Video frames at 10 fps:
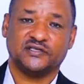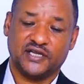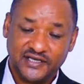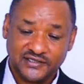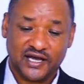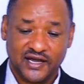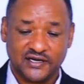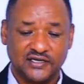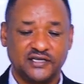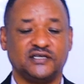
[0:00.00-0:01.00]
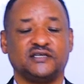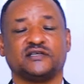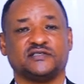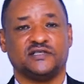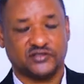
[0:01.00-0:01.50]
entirely
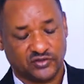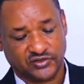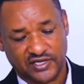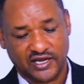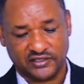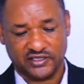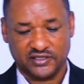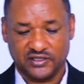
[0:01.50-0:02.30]
the society.